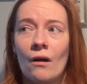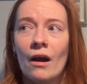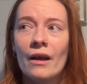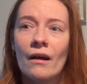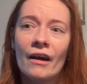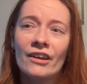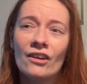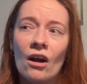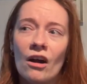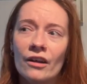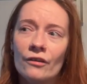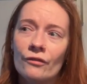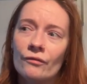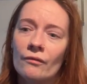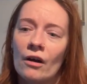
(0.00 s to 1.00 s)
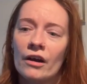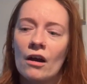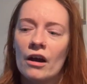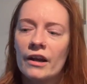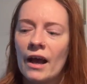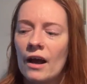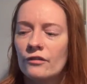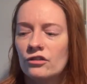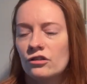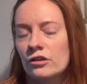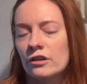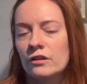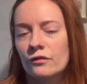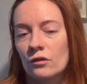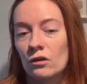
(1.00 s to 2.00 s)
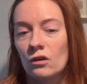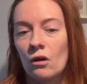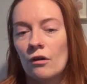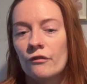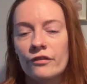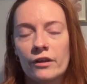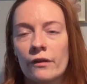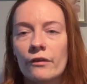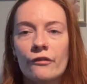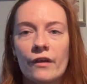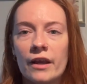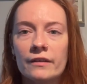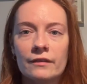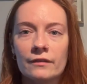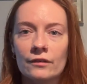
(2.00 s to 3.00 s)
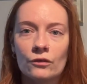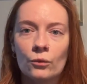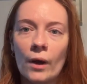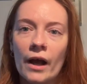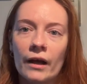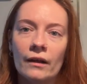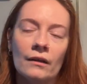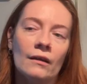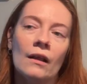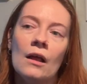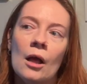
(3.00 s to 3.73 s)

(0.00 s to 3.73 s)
I, I kind of I kind of have to do this for a lot of the other phases as well,